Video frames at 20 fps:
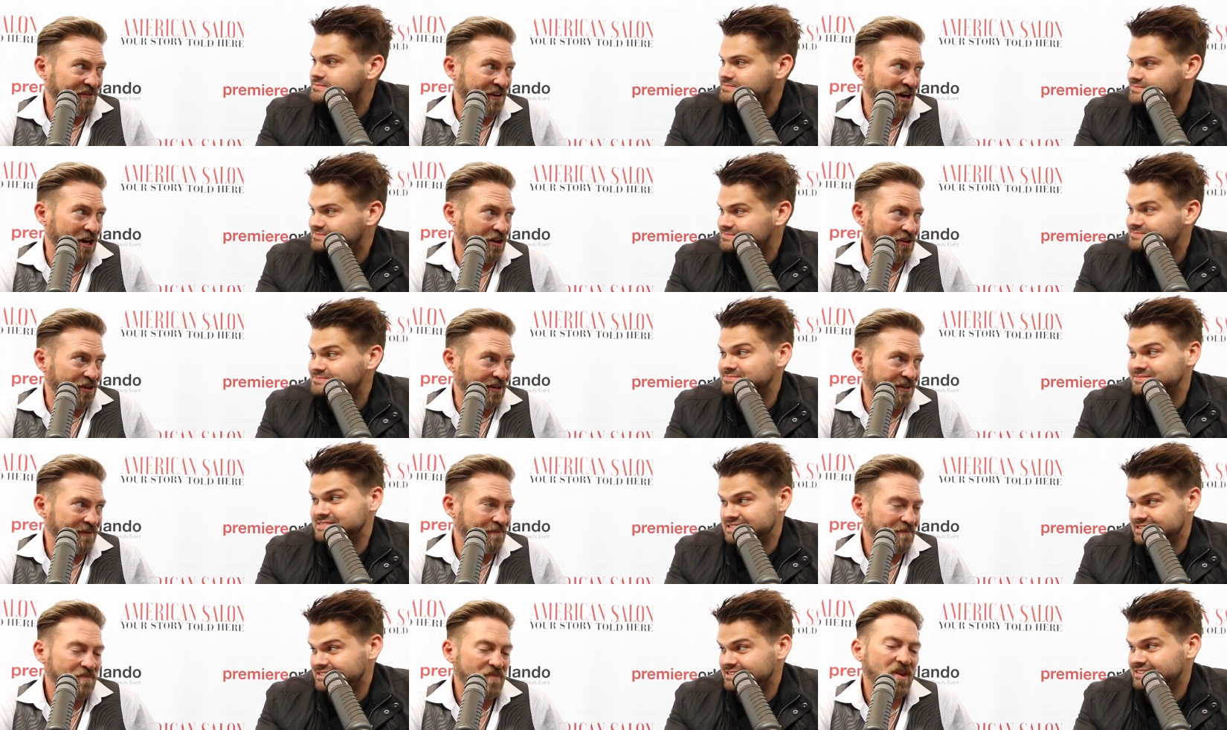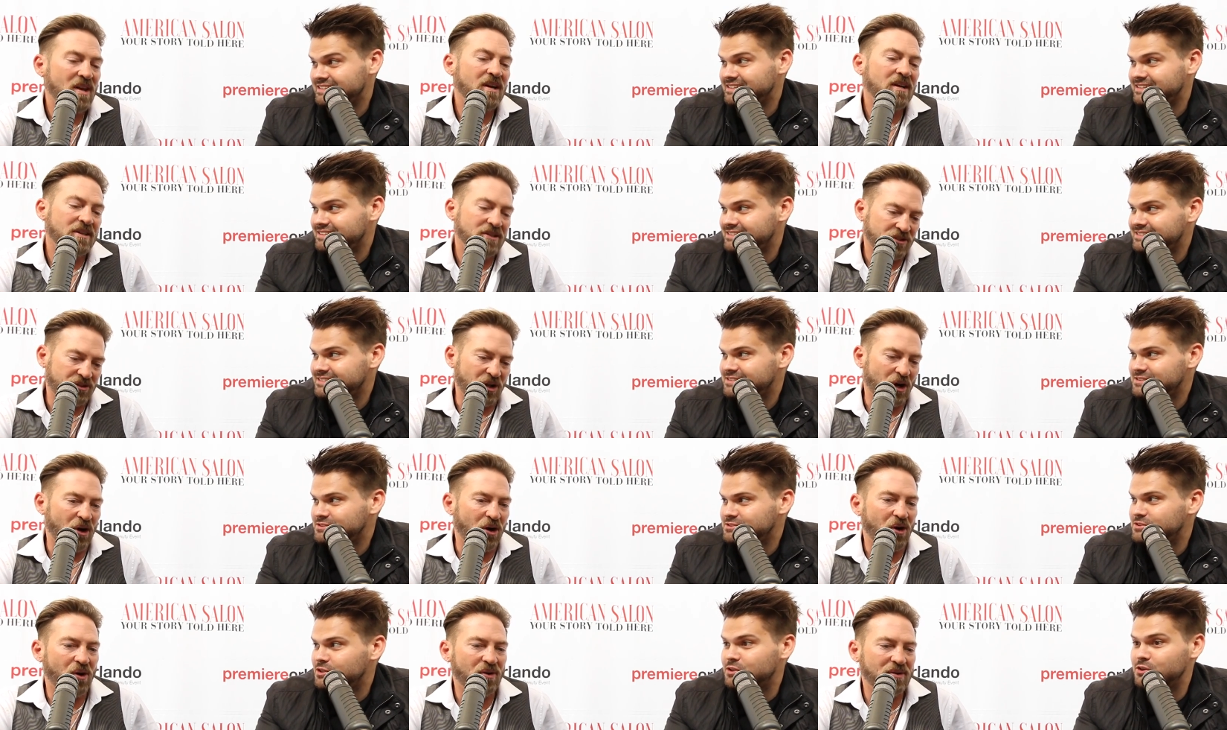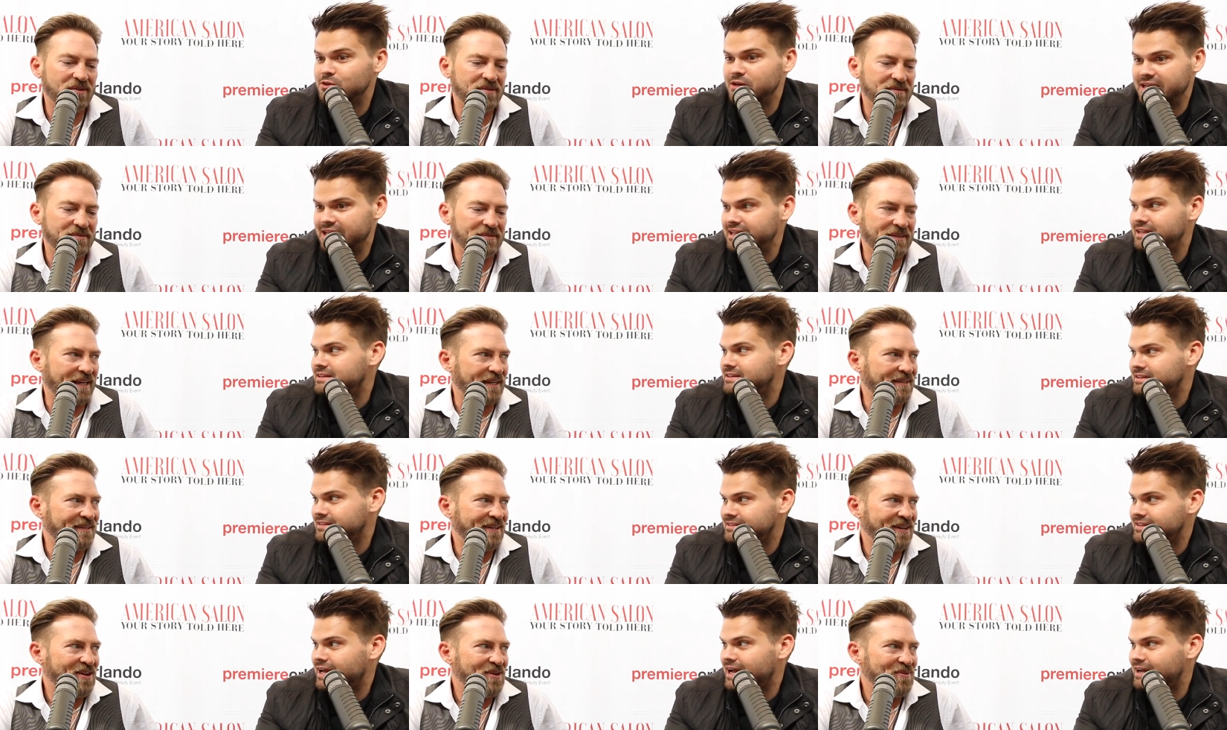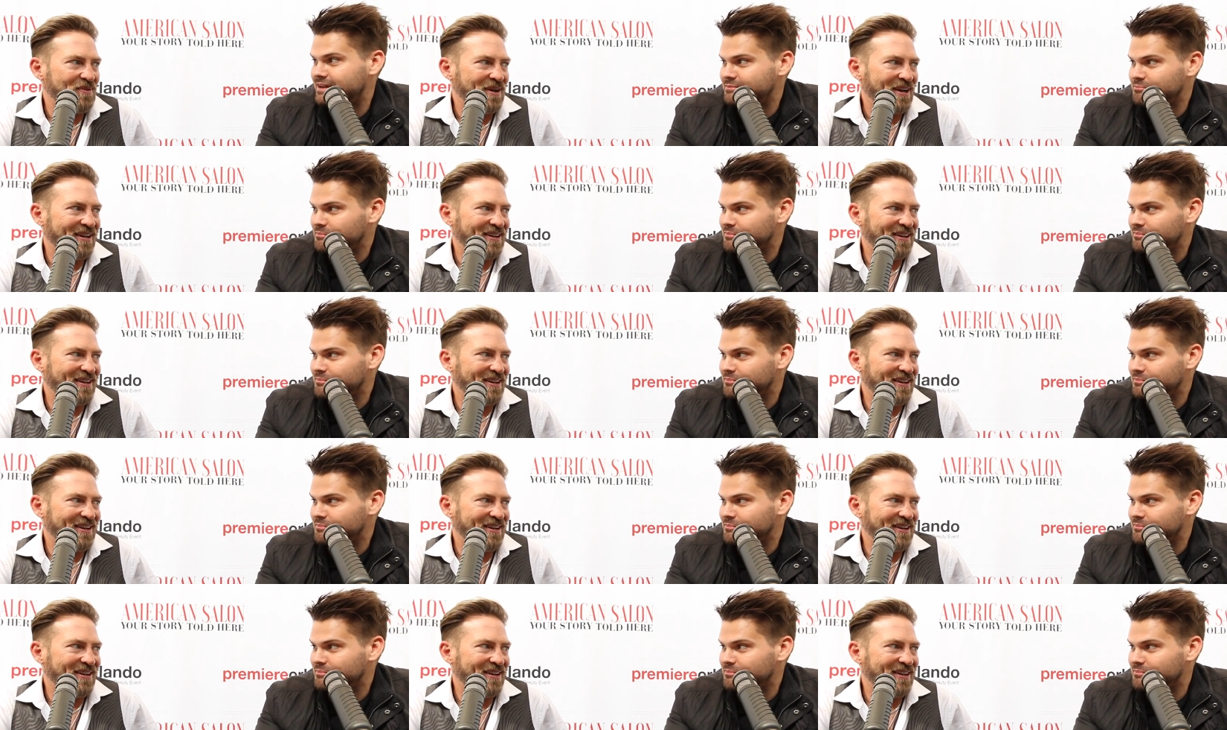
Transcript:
Speaker 1: father. So, so, you're in that that,